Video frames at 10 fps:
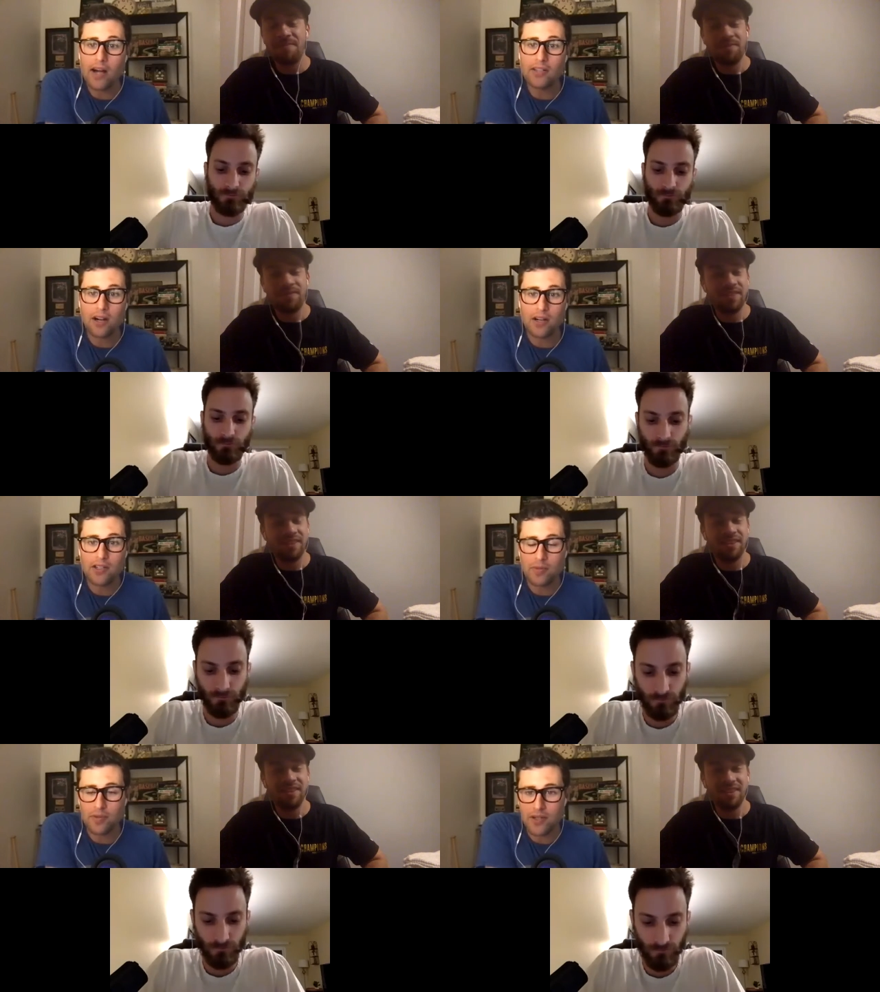Speaker 1: card should
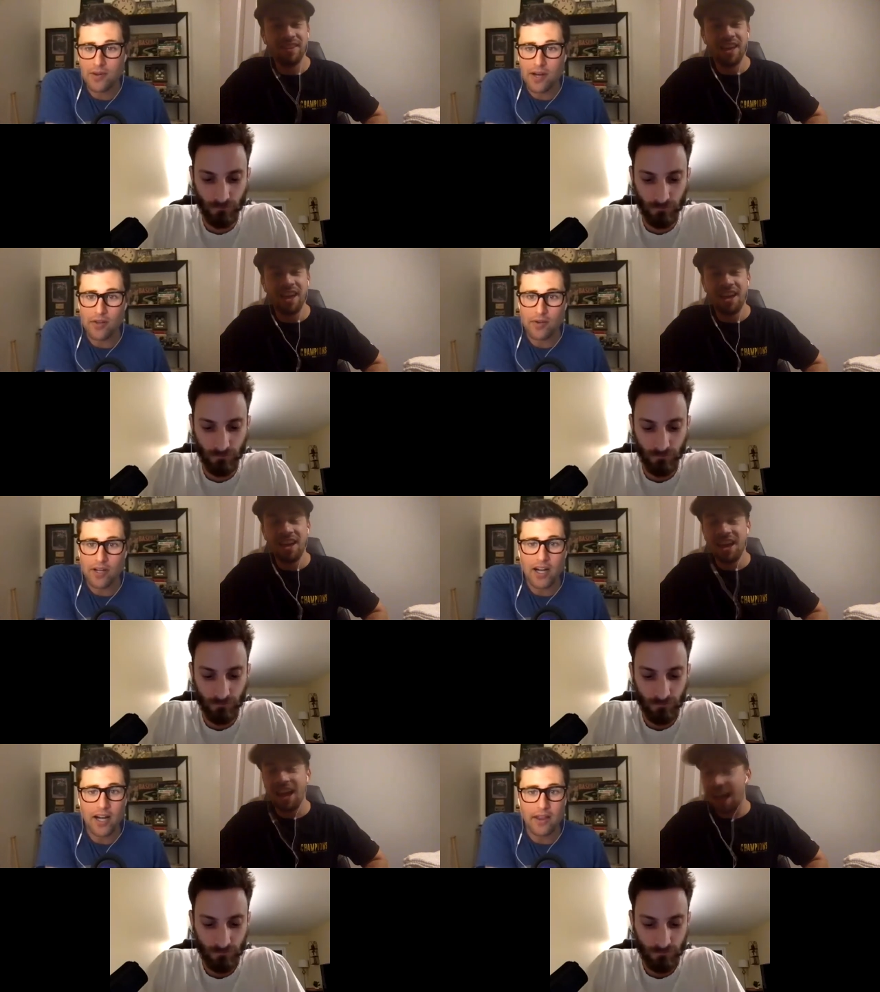be two out of three.
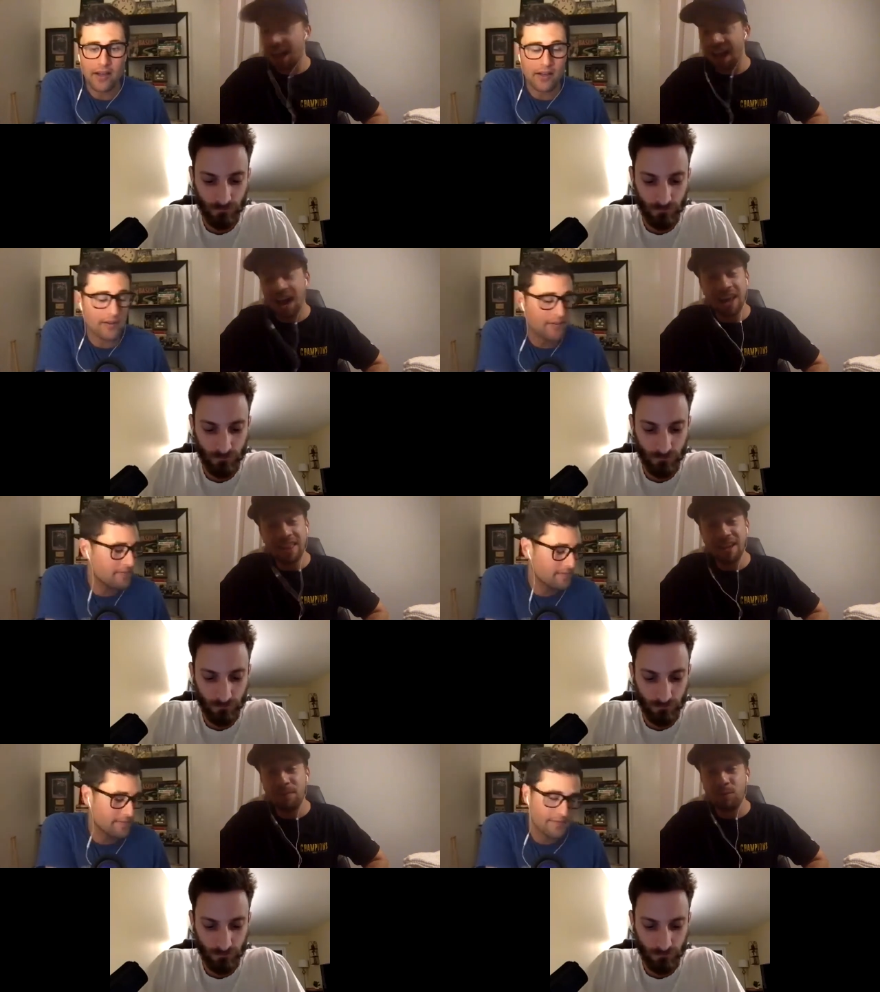I think.
Speaker 2: I
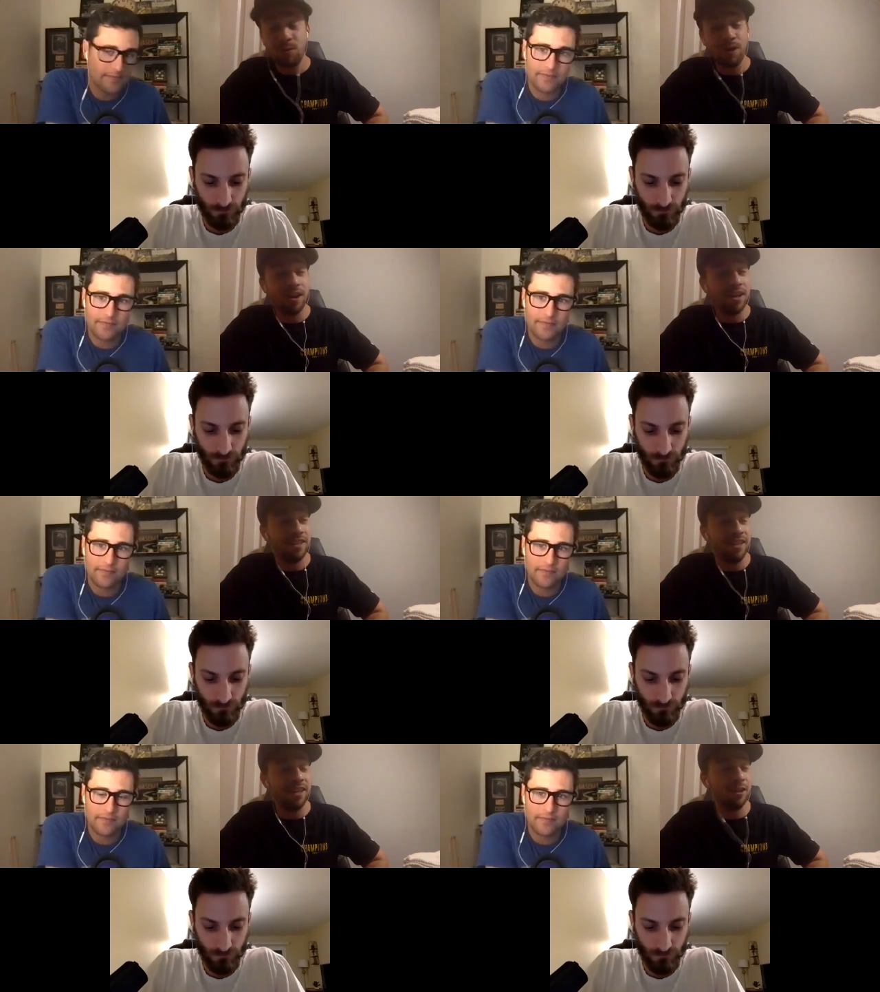think twenty
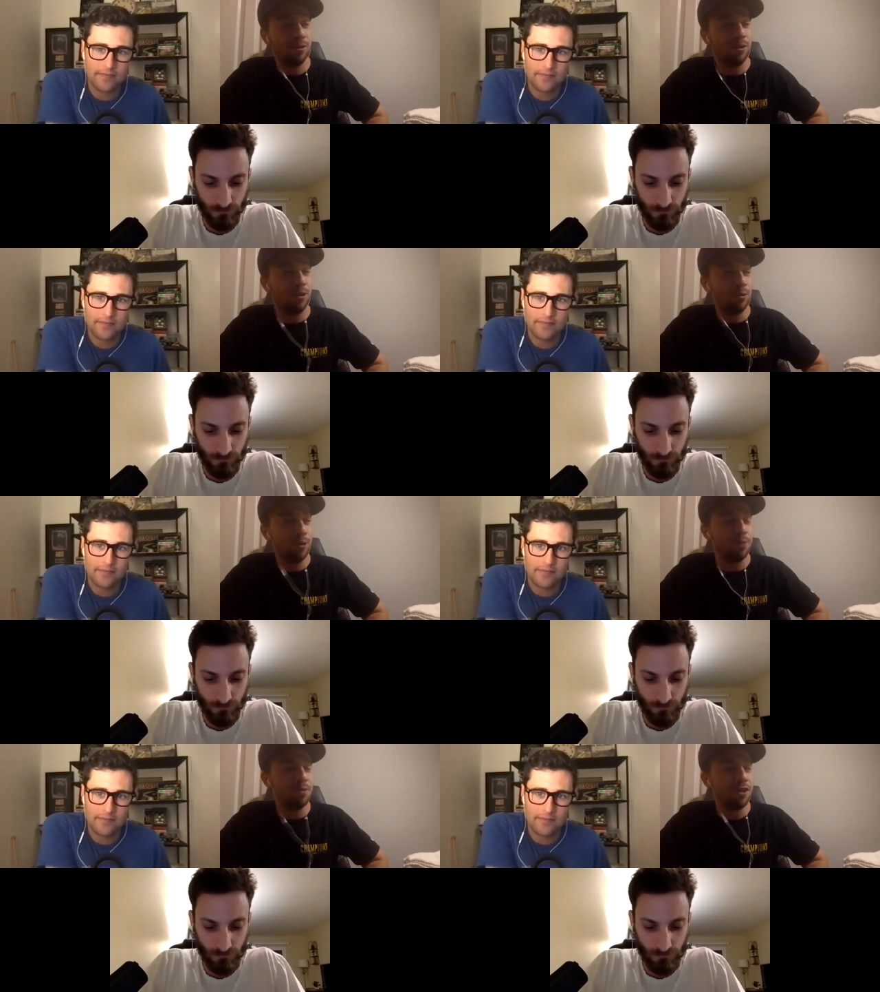nineteen and twenty
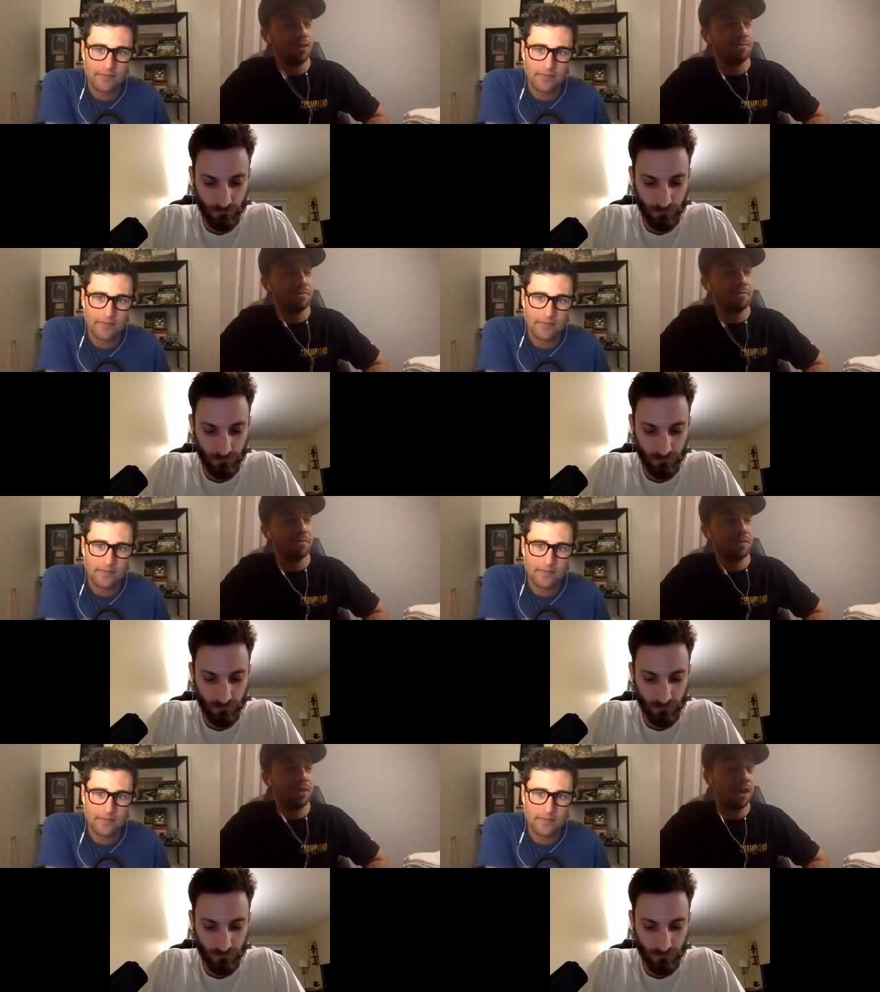twenty-one.
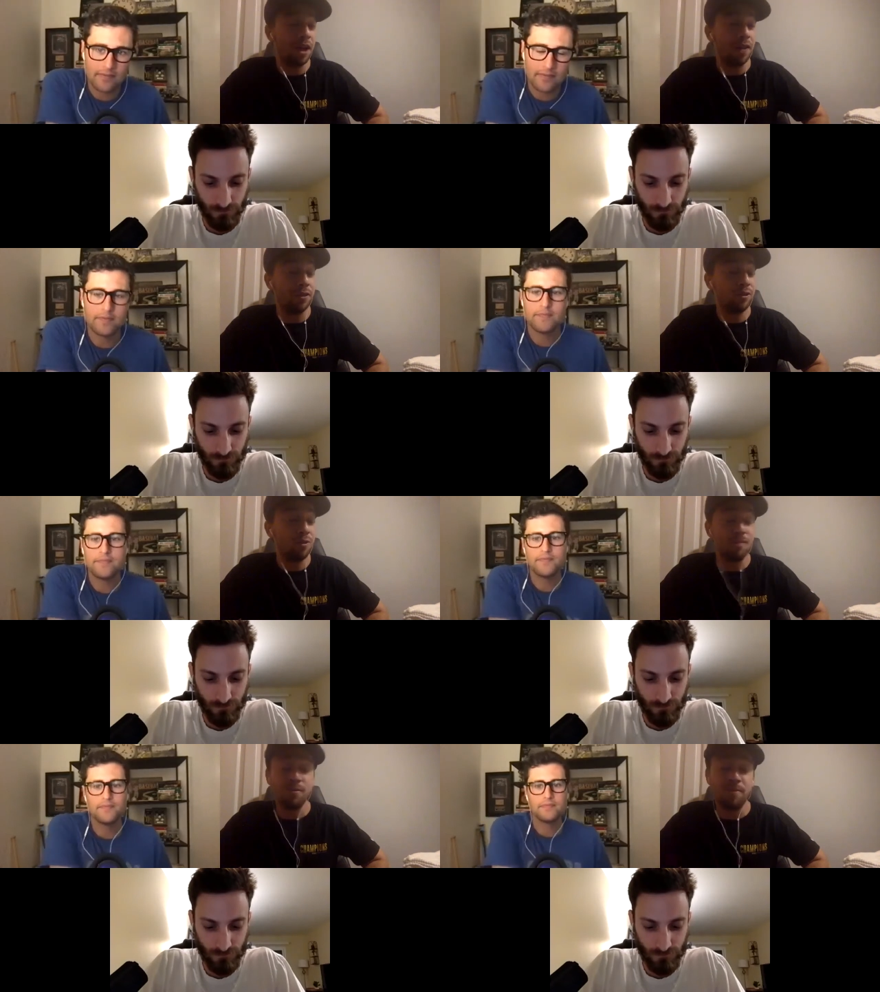Unless you
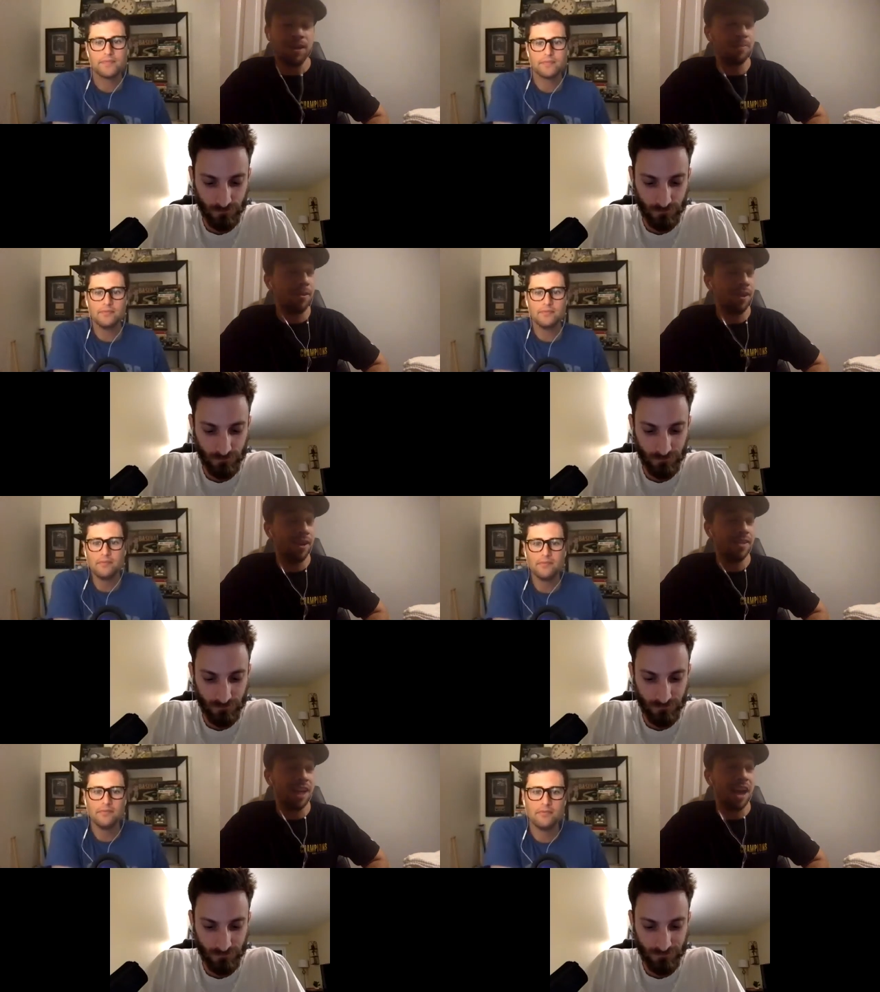want more baseball, I
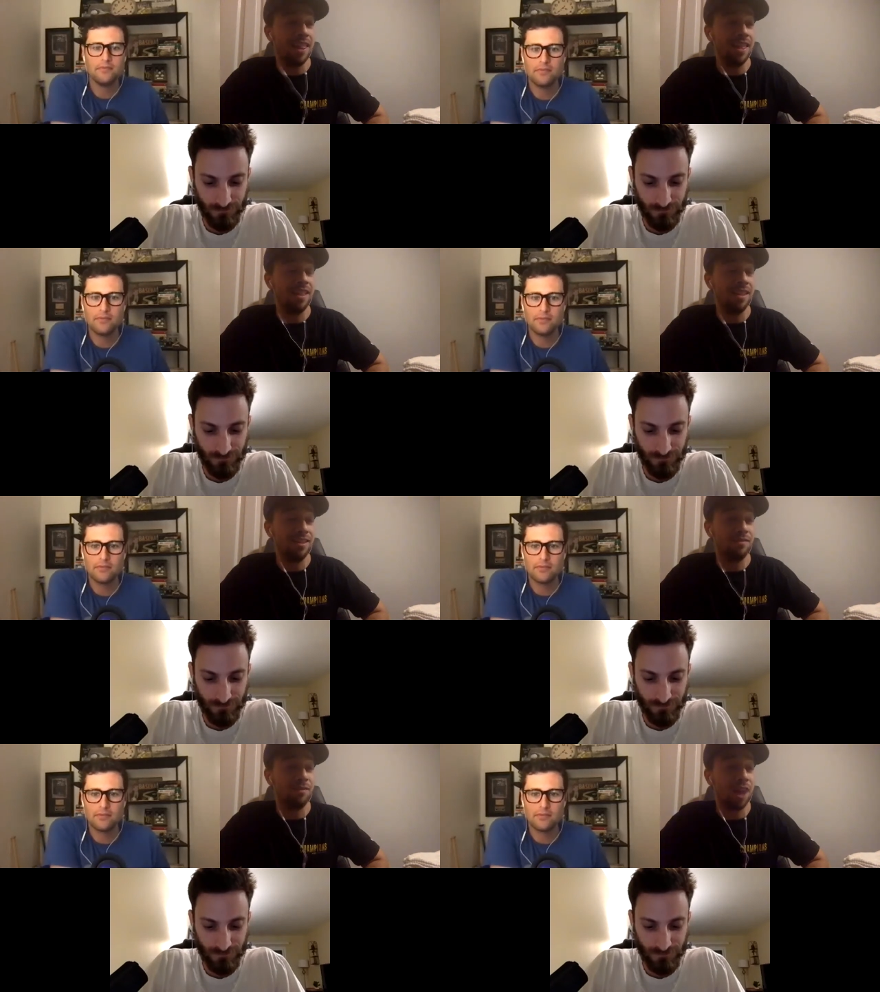guess. I think it
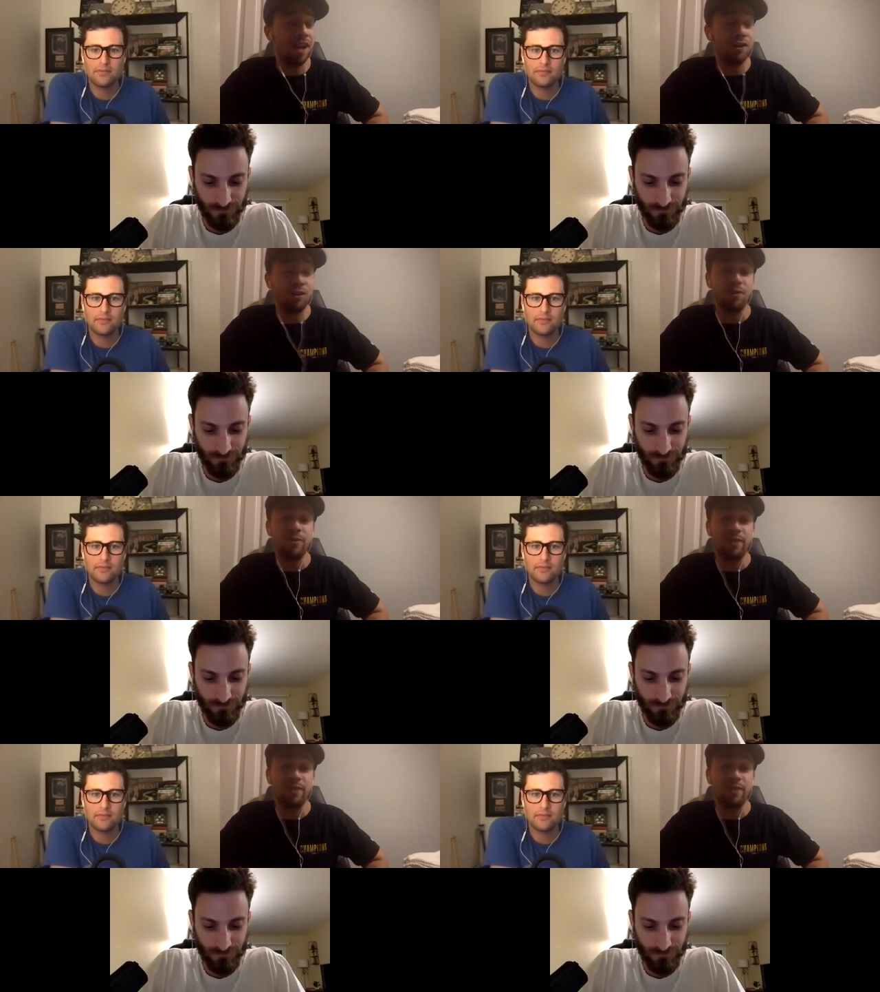kind of shows